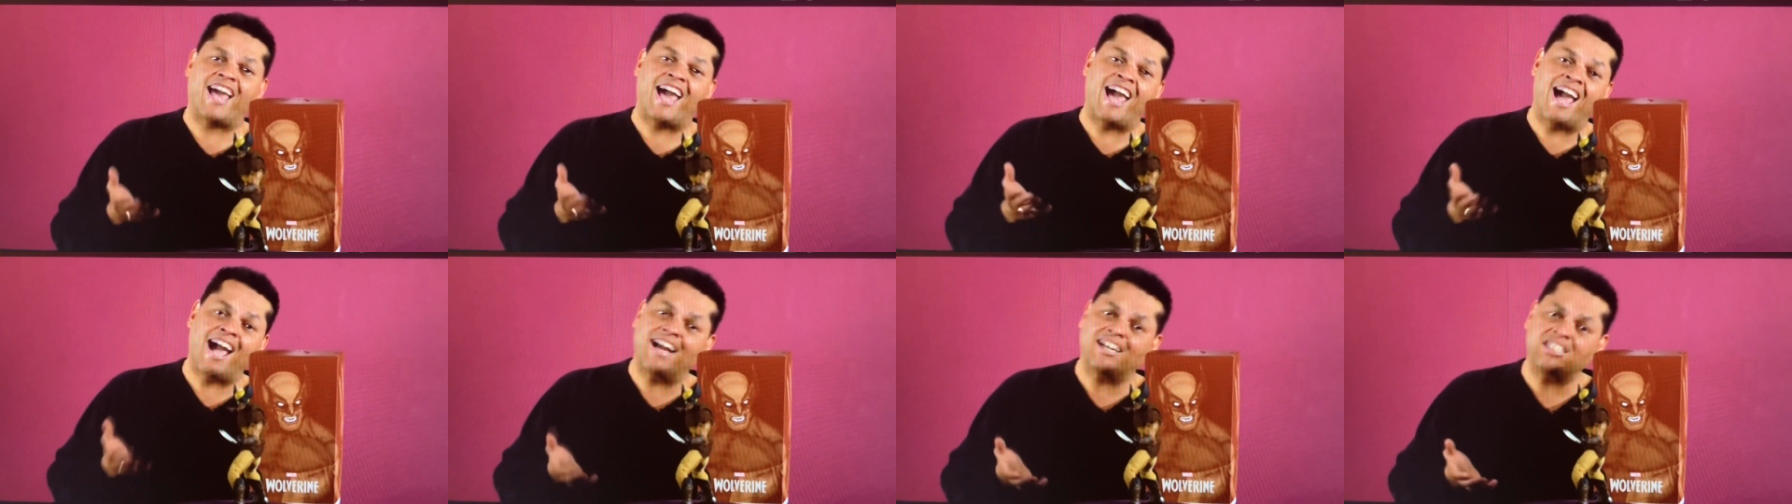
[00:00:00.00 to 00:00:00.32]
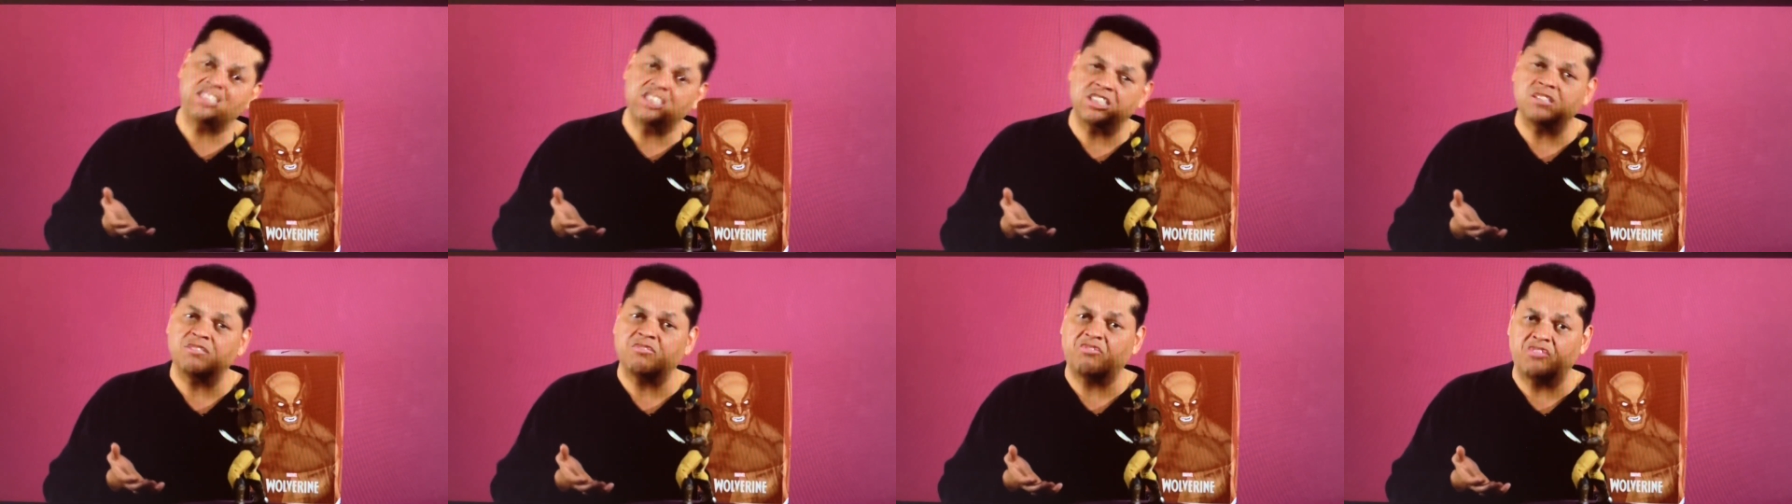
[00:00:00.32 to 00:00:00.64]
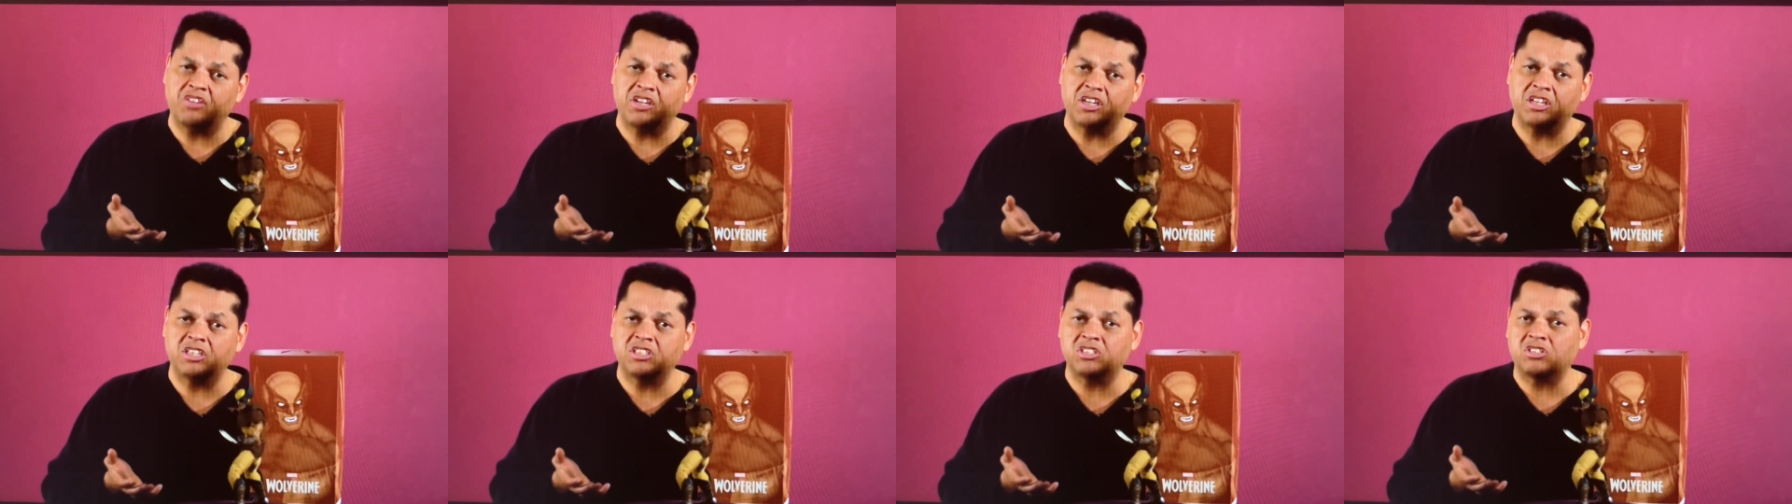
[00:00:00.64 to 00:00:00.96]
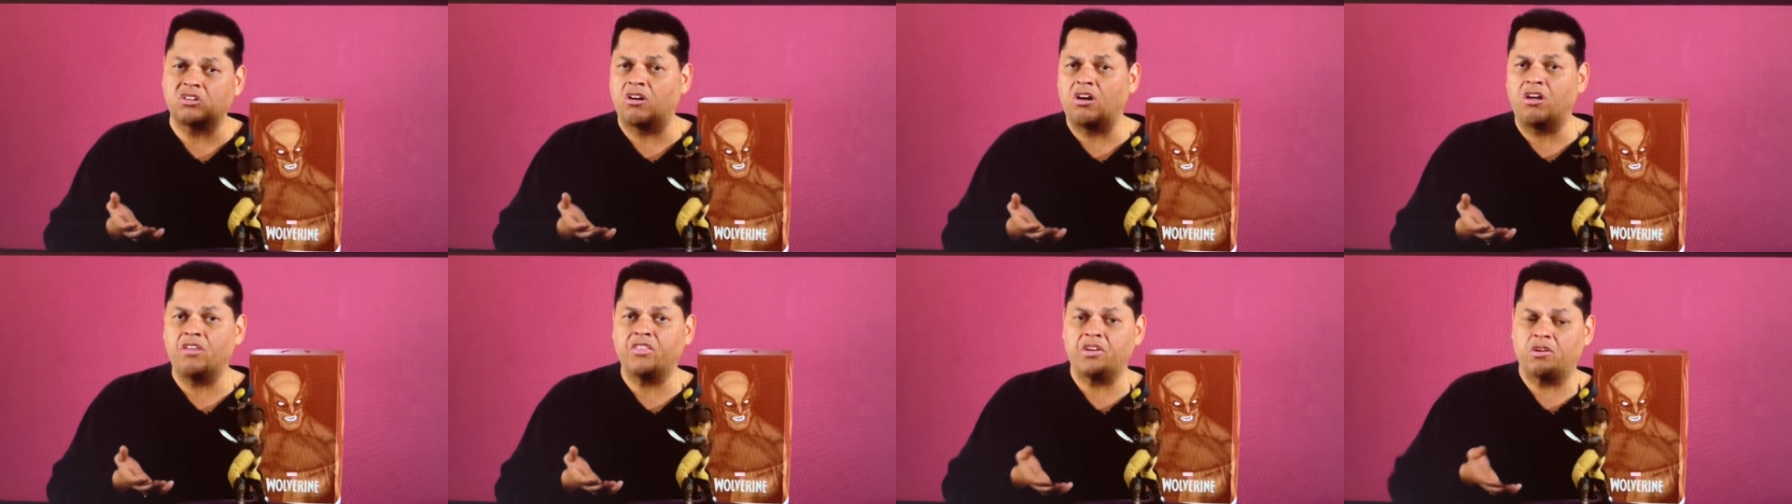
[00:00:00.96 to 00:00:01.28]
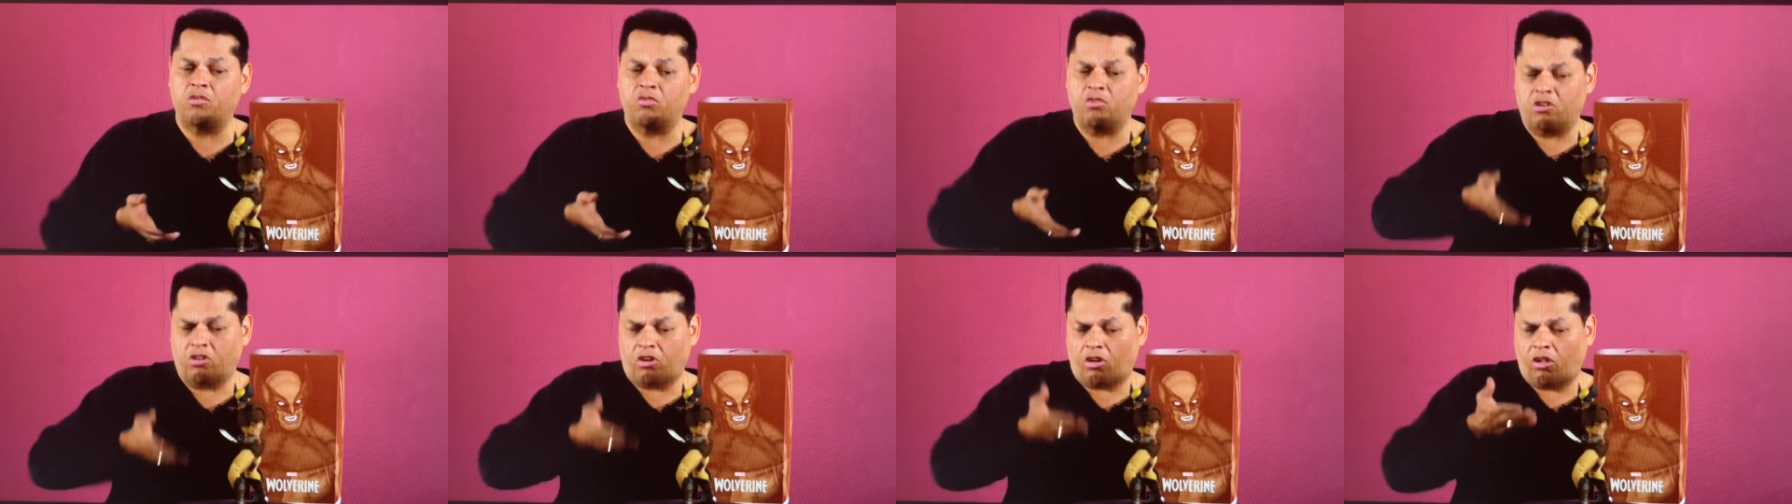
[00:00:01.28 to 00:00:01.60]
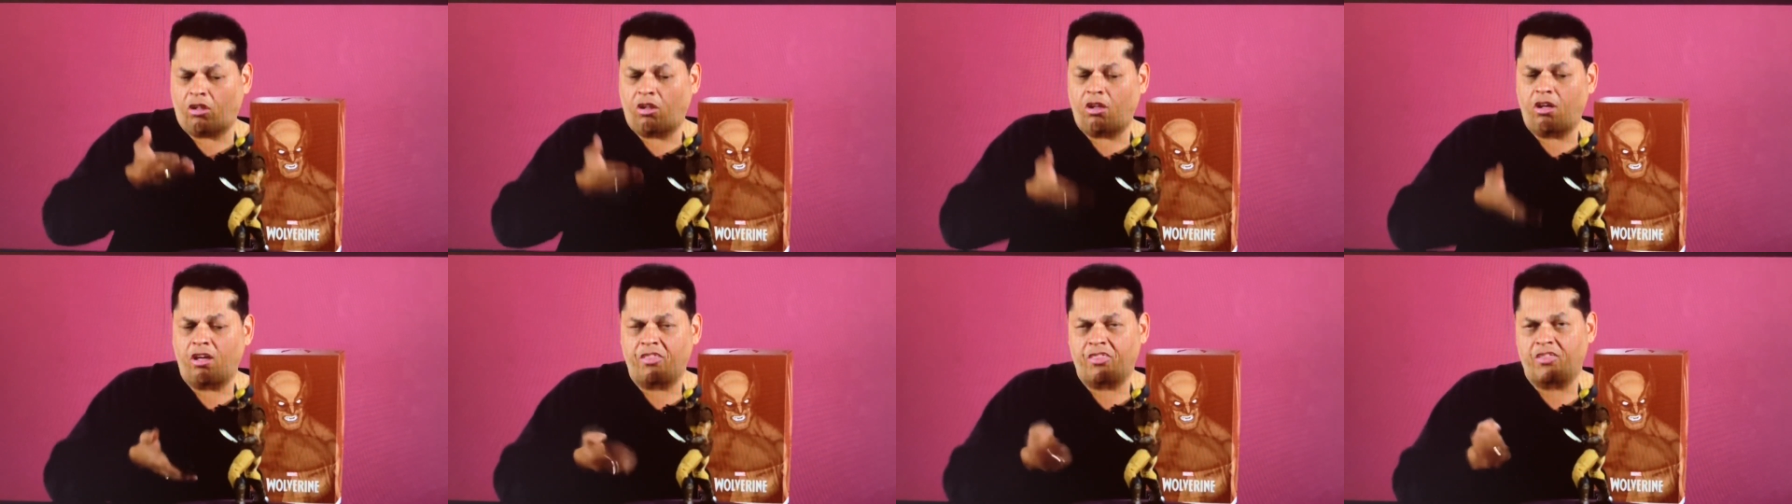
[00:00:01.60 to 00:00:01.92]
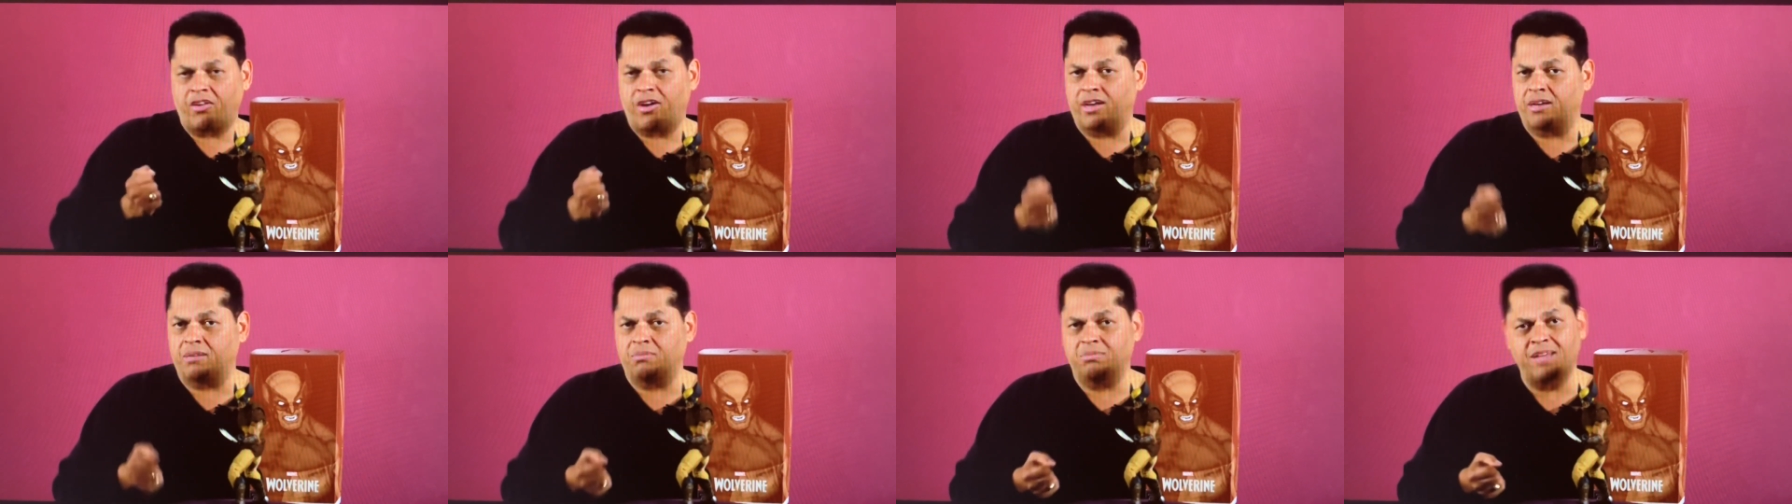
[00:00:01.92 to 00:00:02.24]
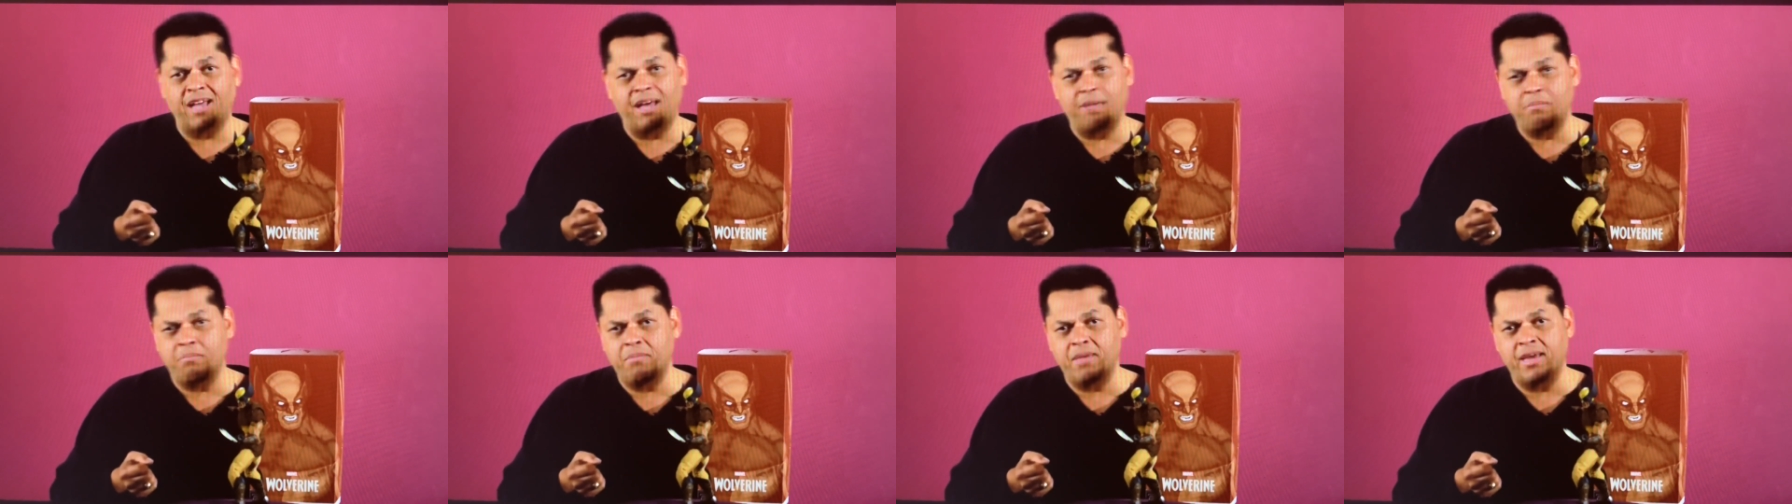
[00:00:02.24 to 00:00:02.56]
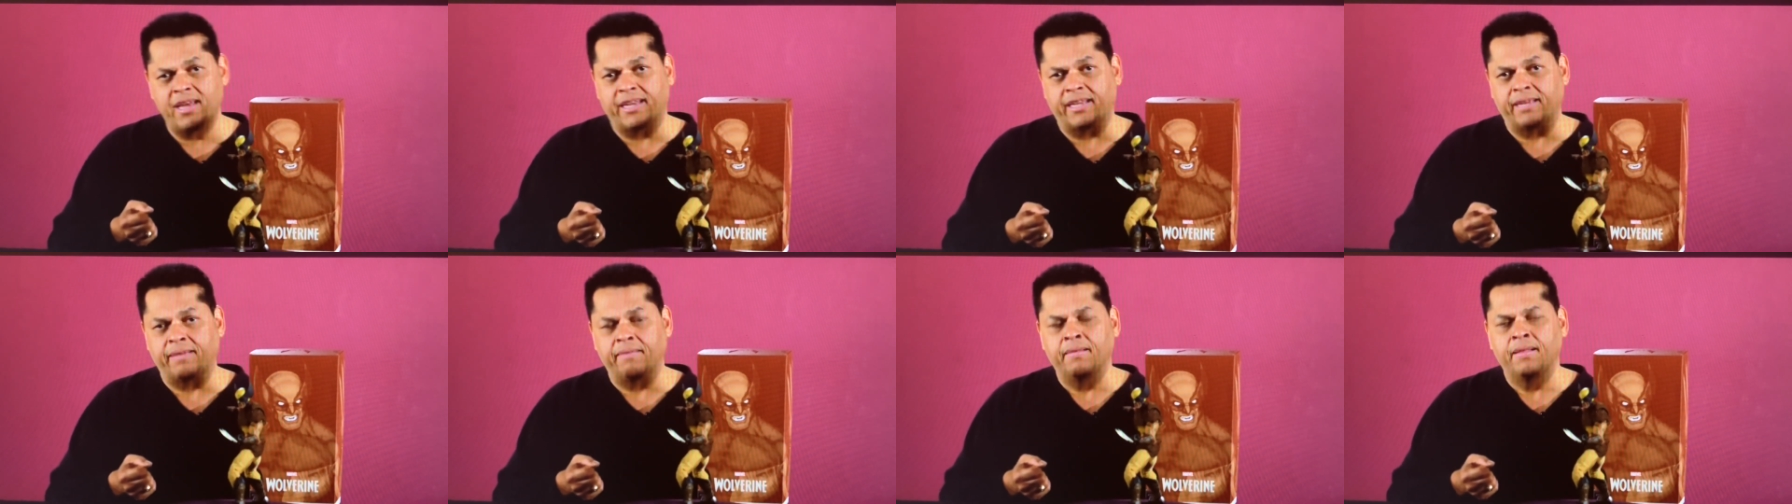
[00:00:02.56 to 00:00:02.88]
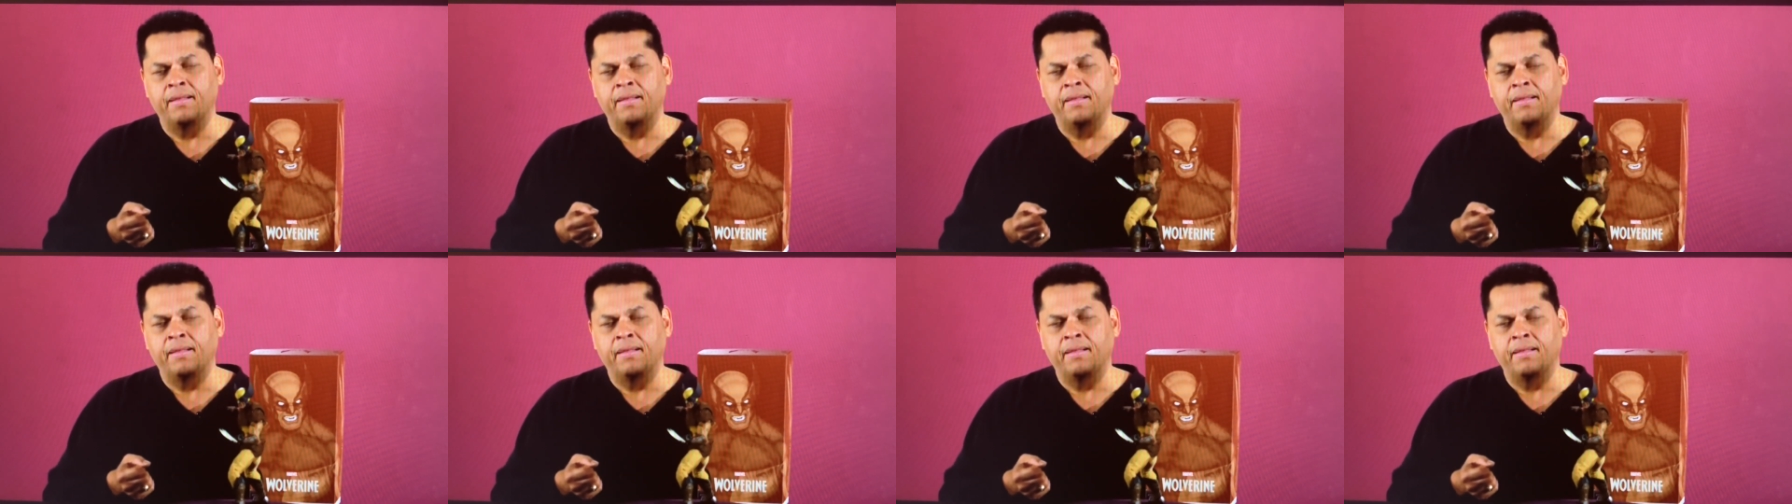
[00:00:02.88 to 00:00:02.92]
action figures are there with cloth on them? Not many.